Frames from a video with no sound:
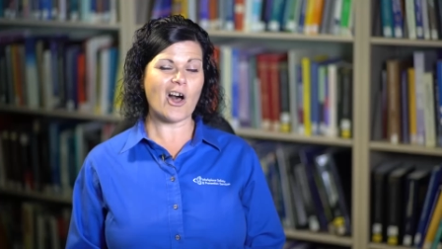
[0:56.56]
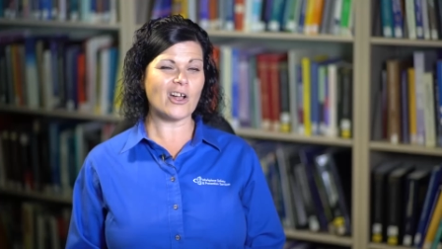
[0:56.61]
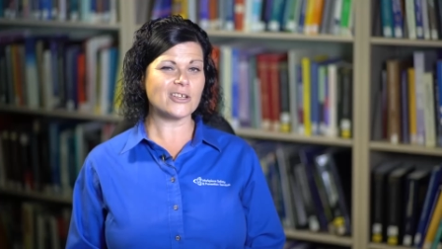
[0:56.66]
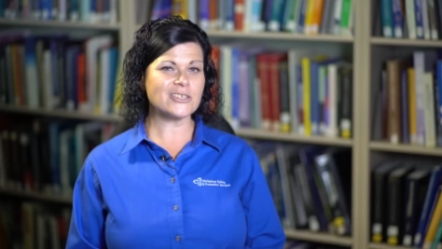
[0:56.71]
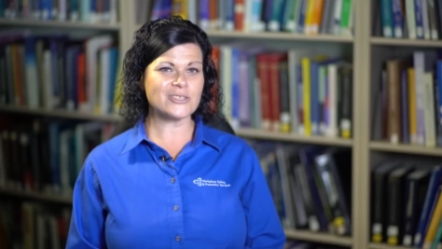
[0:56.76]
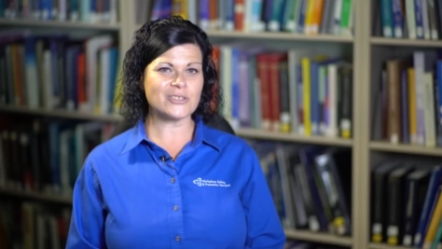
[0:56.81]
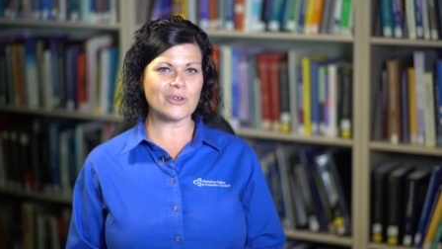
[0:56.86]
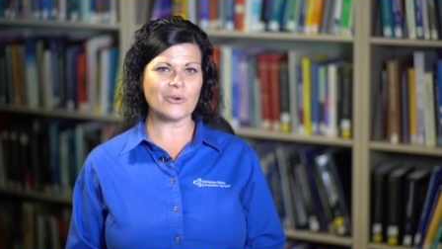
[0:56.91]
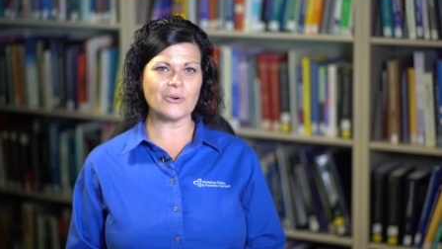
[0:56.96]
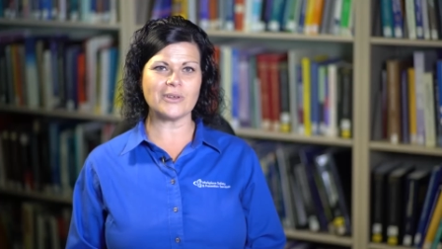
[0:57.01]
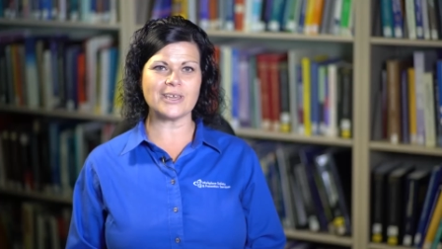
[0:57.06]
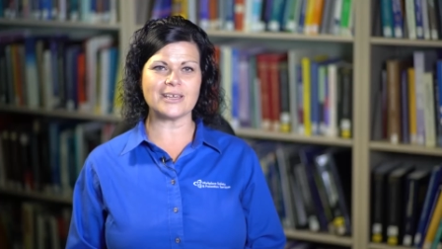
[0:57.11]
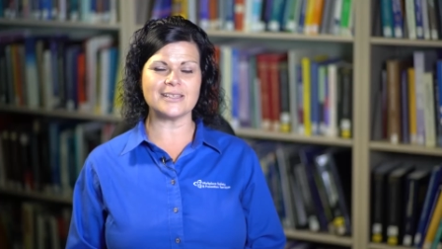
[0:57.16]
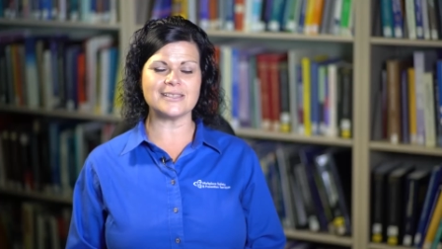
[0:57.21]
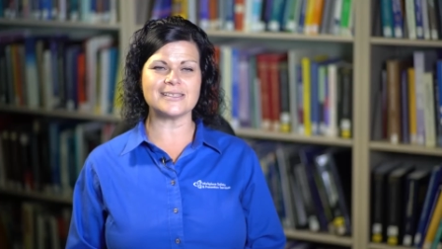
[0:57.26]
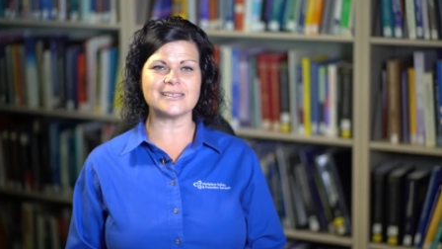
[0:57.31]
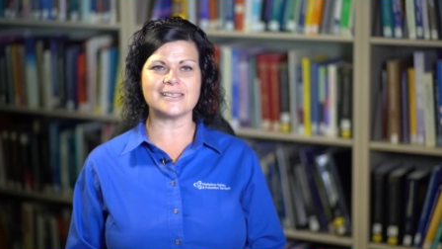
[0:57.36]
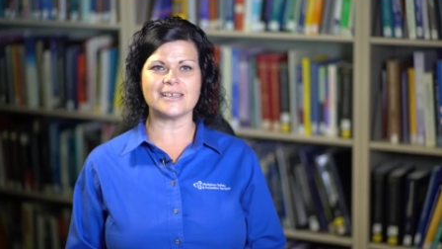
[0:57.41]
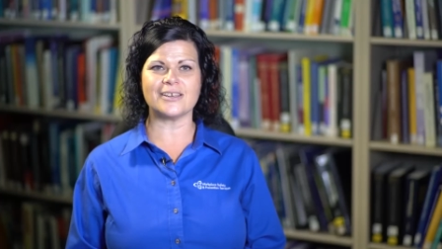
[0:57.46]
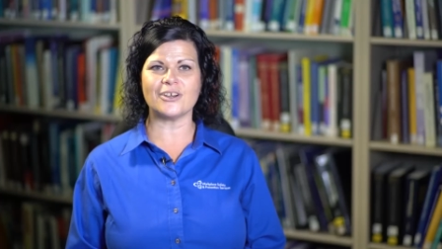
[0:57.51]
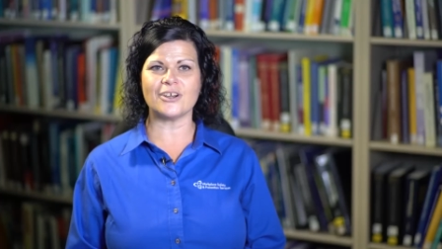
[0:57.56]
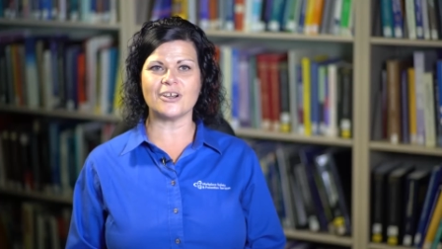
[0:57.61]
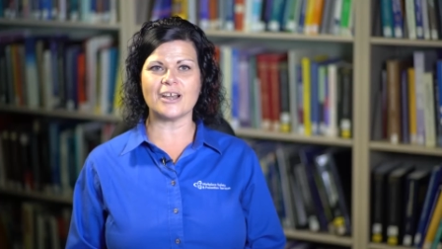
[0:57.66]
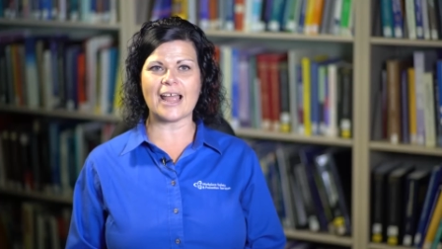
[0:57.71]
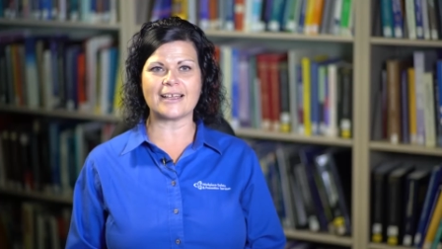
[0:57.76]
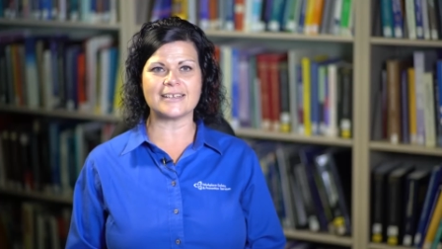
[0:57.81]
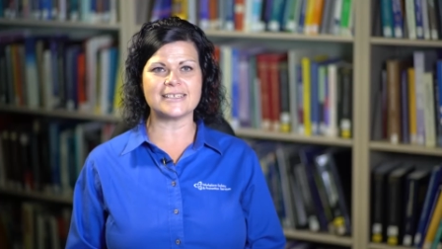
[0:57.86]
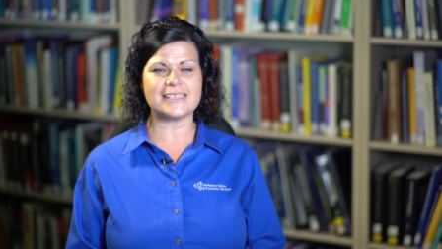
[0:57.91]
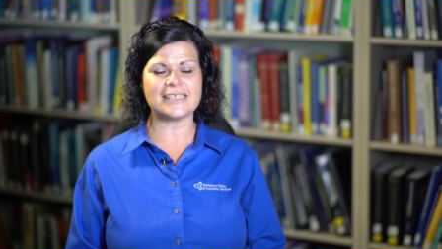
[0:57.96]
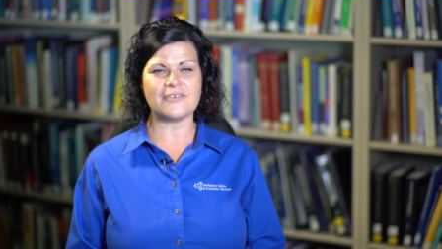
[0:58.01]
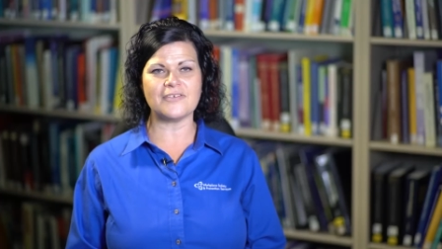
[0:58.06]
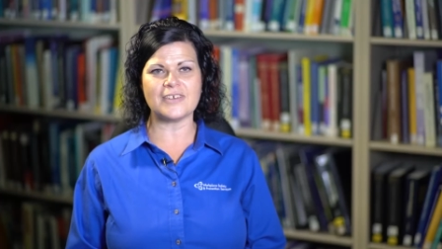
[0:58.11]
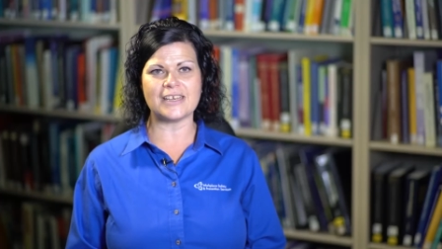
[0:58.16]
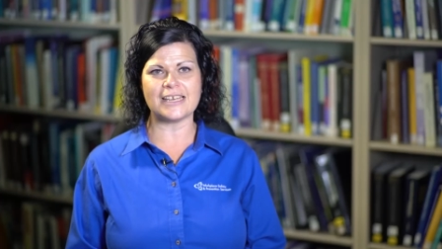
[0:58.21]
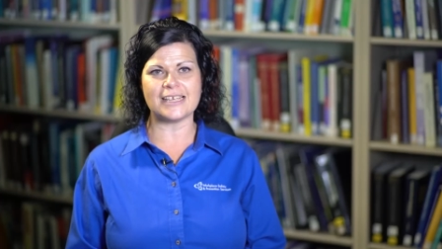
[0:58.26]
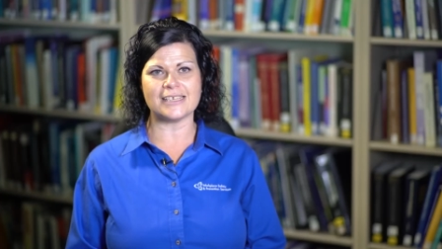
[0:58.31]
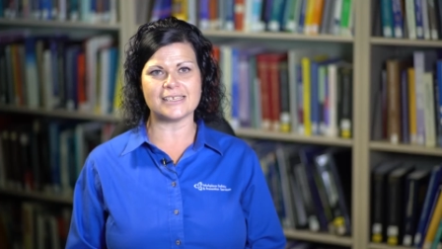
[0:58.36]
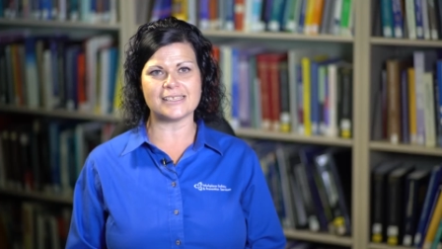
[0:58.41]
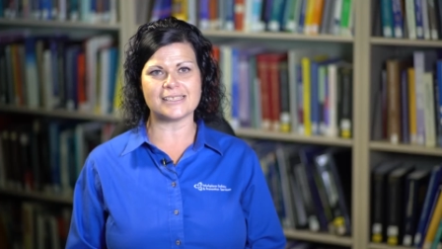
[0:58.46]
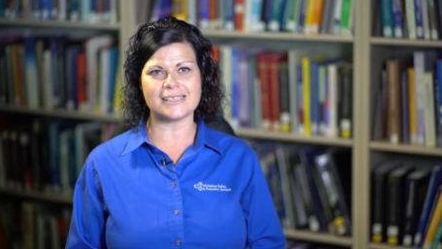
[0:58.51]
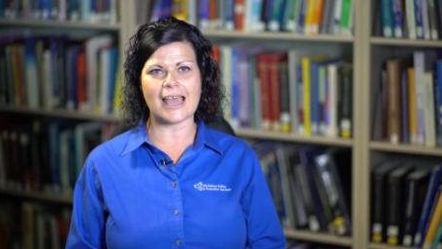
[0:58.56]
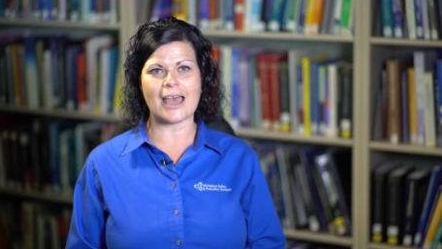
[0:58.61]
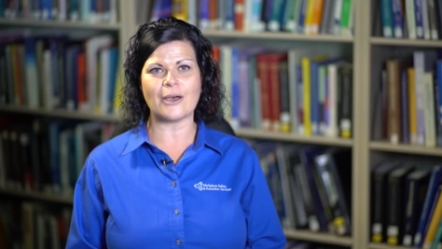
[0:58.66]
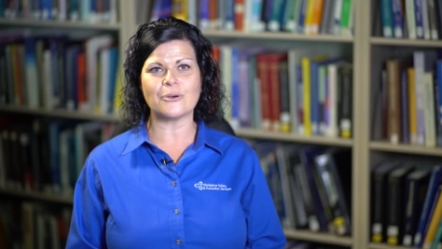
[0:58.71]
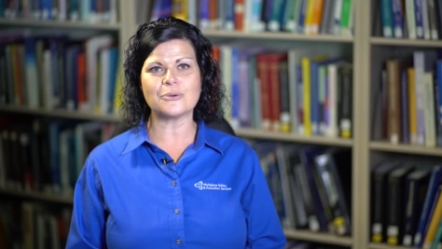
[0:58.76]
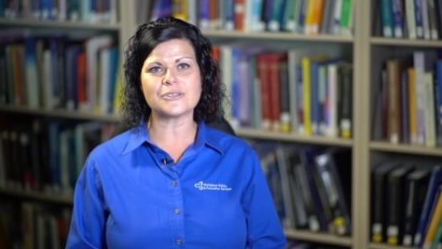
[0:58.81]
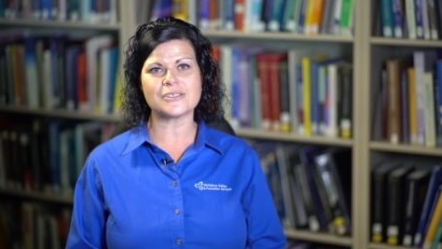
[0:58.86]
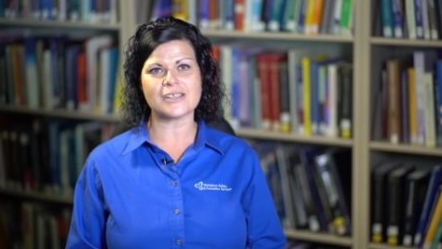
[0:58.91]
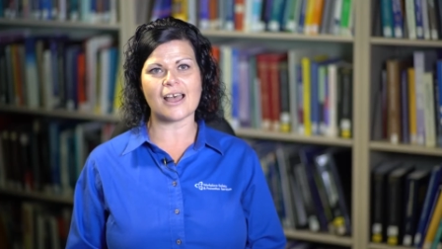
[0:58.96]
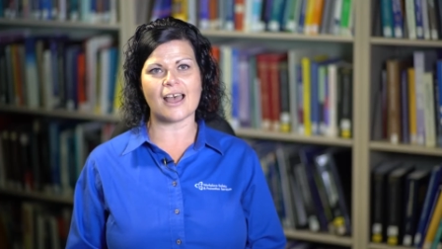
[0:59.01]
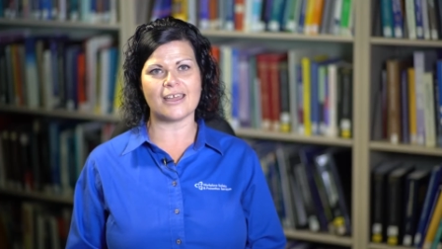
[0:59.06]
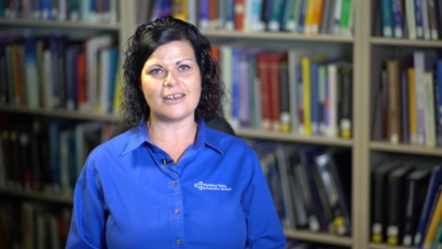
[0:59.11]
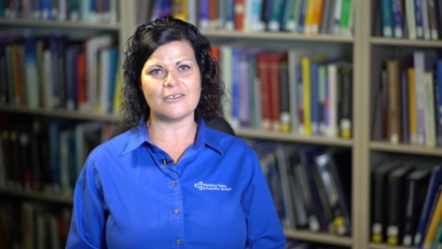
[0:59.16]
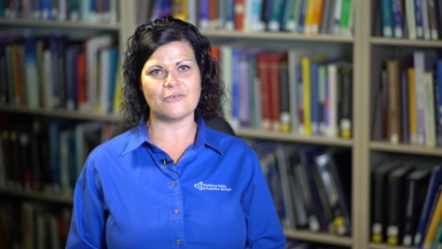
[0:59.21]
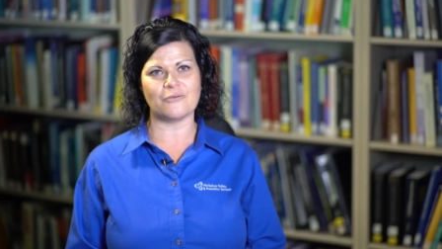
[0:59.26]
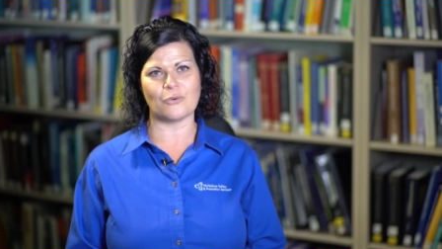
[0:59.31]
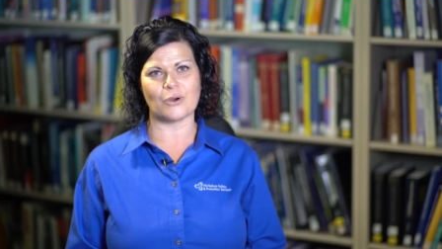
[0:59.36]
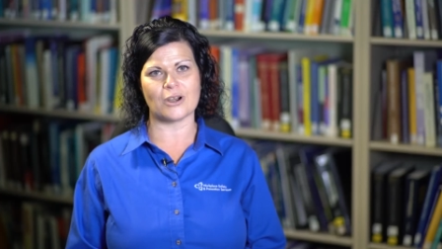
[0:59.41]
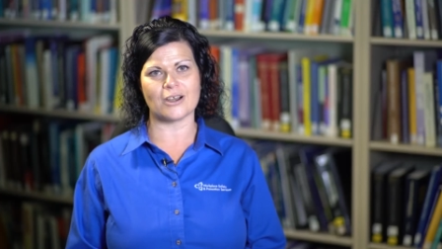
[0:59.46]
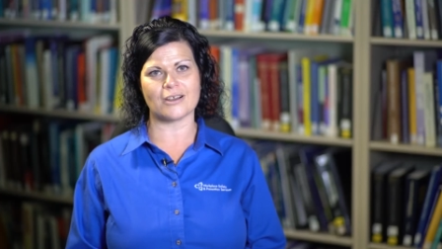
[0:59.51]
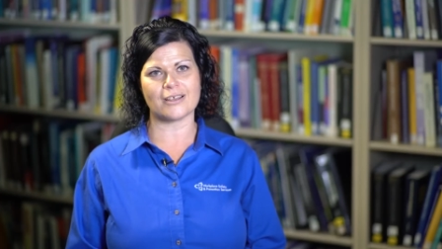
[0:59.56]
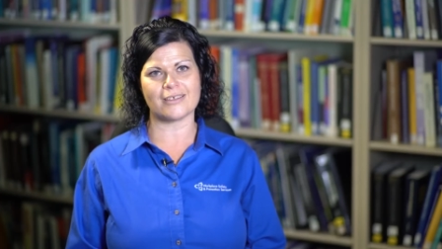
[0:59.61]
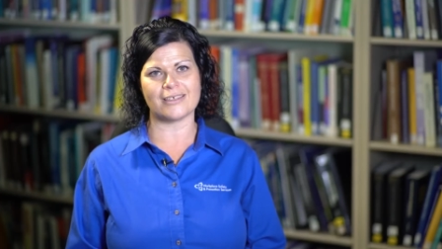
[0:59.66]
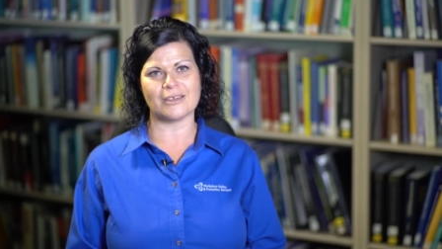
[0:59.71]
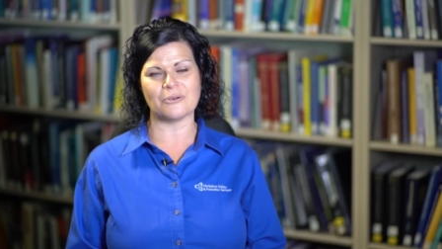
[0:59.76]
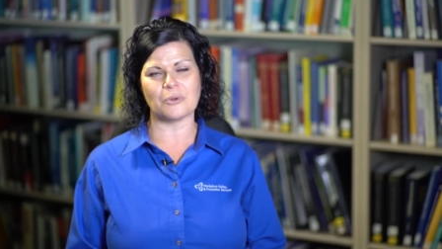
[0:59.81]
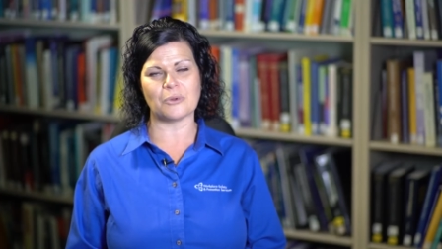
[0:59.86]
Also, consider activities outside of work